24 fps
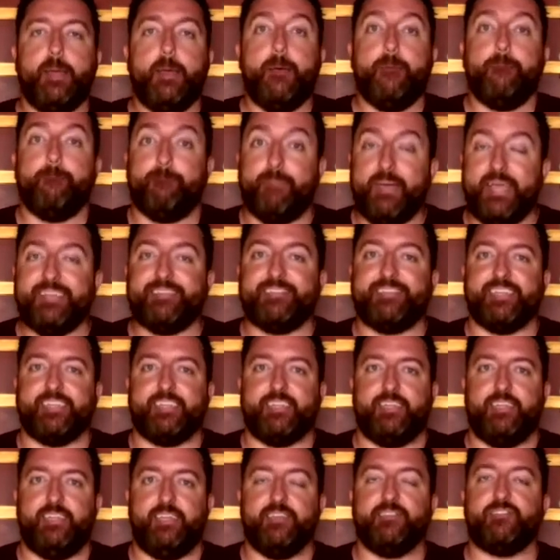
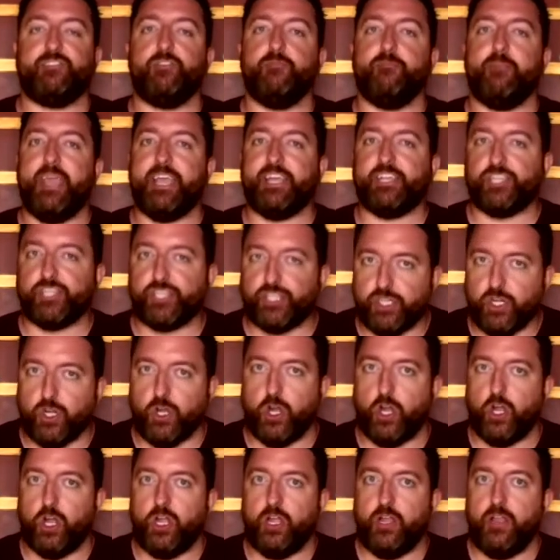basically is to make
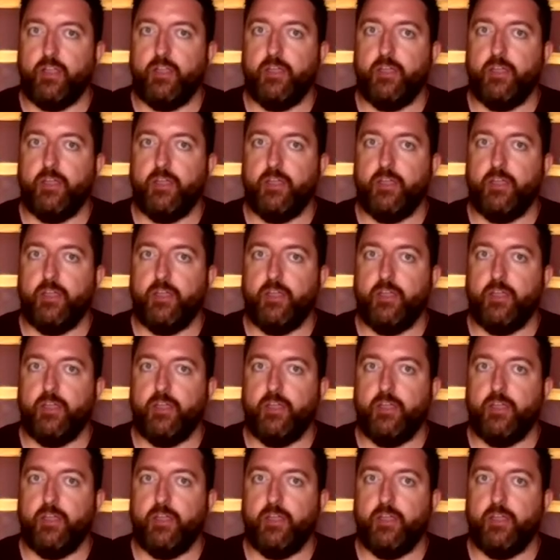sure